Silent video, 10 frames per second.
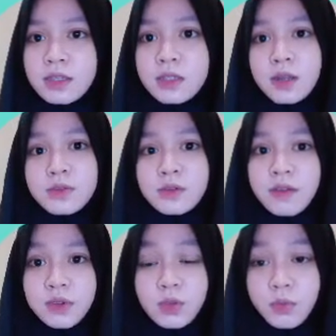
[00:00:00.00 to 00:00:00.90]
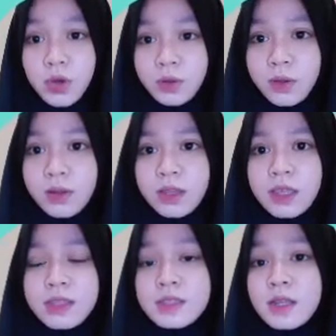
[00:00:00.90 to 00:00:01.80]
sales revenue model.
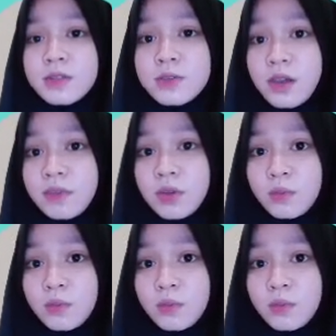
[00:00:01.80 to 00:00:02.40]
In the sales revenue